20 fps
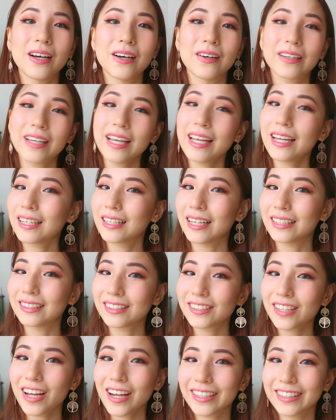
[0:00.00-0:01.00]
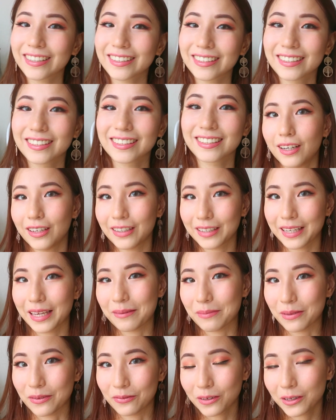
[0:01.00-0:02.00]
Okay, let's start.
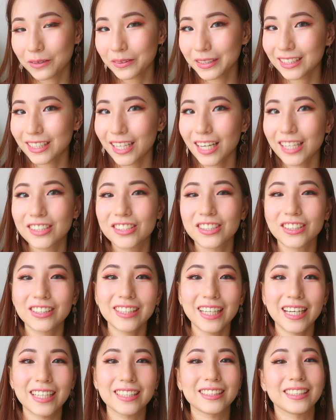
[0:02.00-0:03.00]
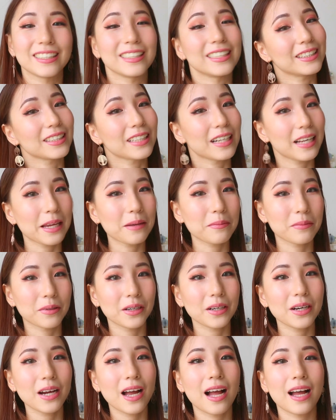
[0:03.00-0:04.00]
Okay, before we start, just as a
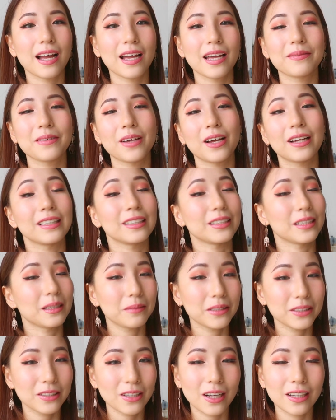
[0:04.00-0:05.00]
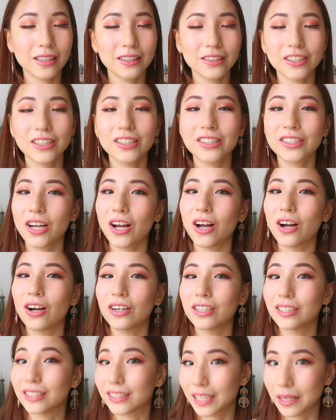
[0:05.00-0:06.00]
disclaimer, I am not a dermatologist
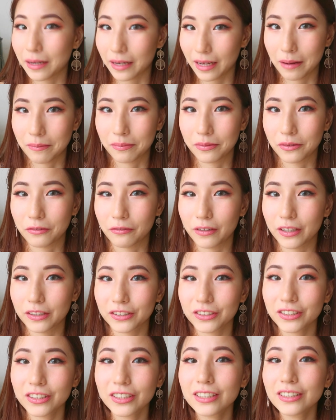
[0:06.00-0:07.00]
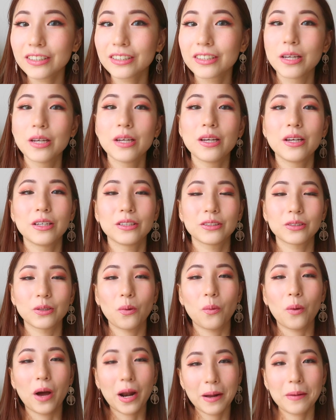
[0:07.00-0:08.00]
or a skincare professional.
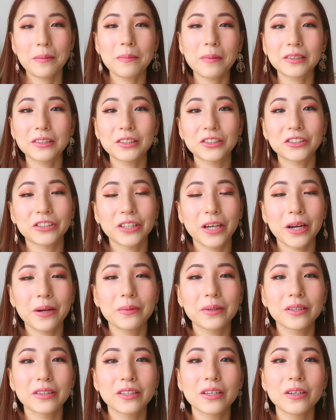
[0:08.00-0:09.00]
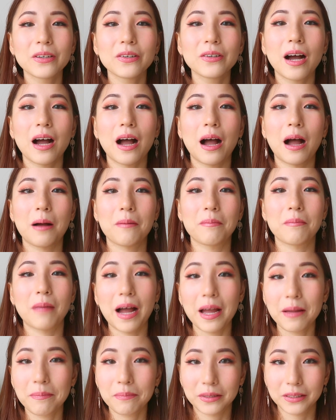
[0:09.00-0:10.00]
So what I'm about to share with you are
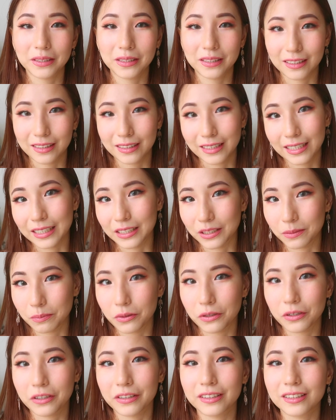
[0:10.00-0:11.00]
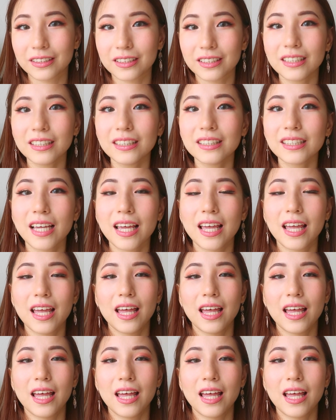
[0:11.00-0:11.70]
my personal experiences